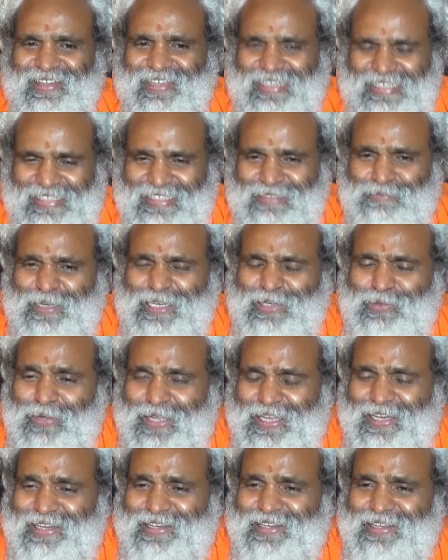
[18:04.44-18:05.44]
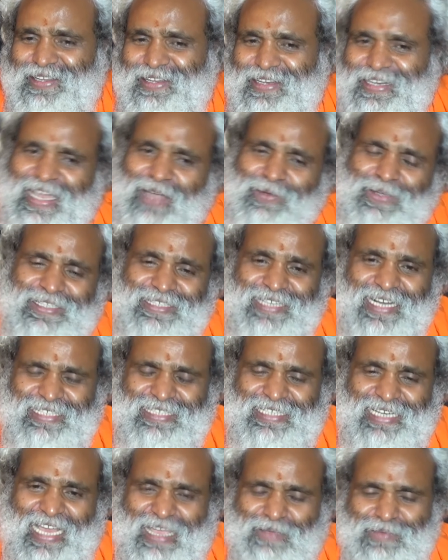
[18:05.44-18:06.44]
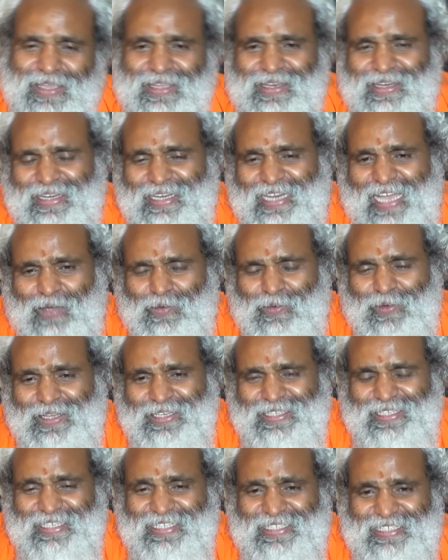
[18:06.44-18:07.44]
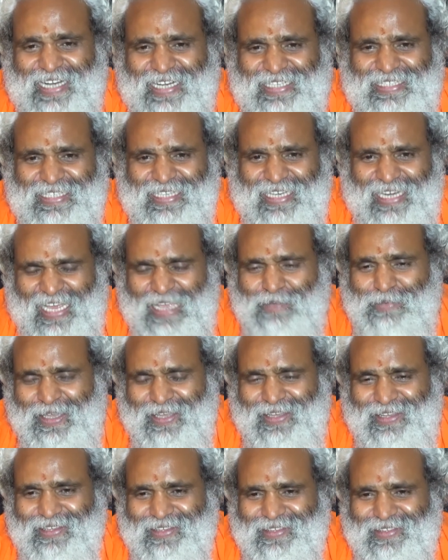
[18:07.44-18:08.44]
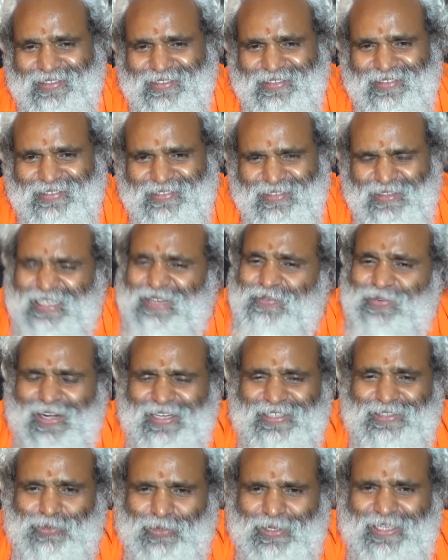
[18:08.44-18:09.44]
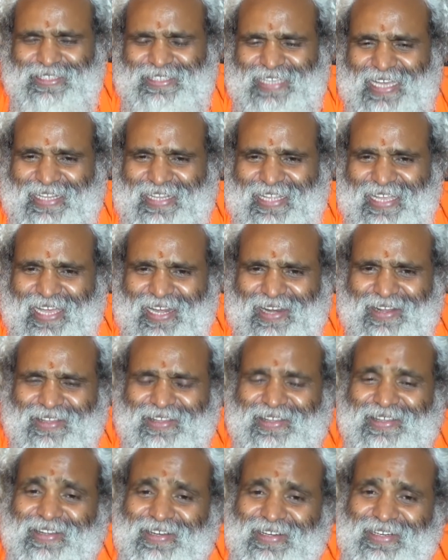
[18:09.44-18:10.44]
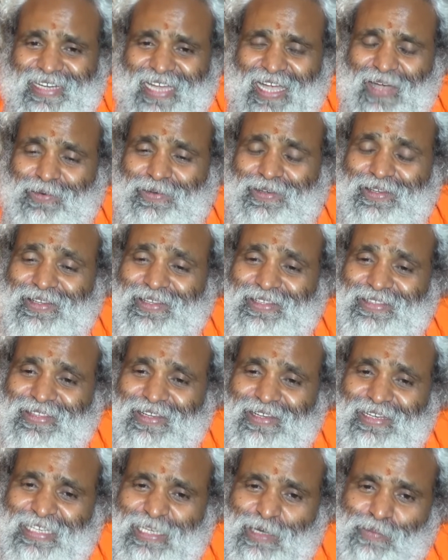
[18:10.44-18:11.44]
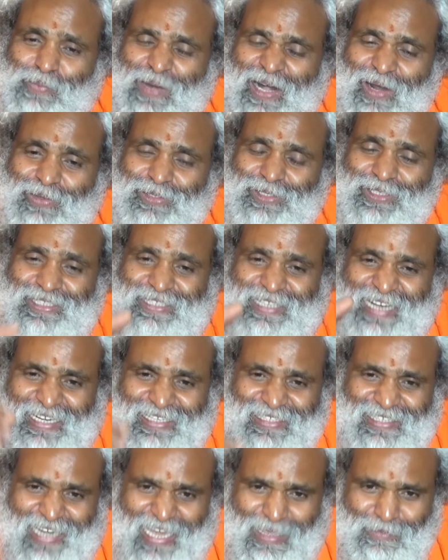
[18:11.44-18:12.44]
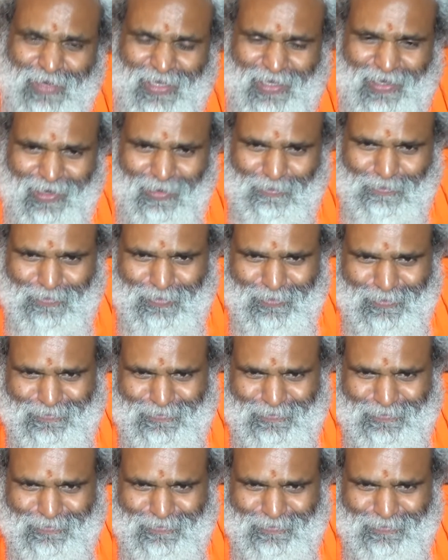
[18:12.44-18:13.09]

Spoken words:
In between, now he starts climbing. Now when he starts climbing, the different stories are there. Now the leopard also starts climbing up.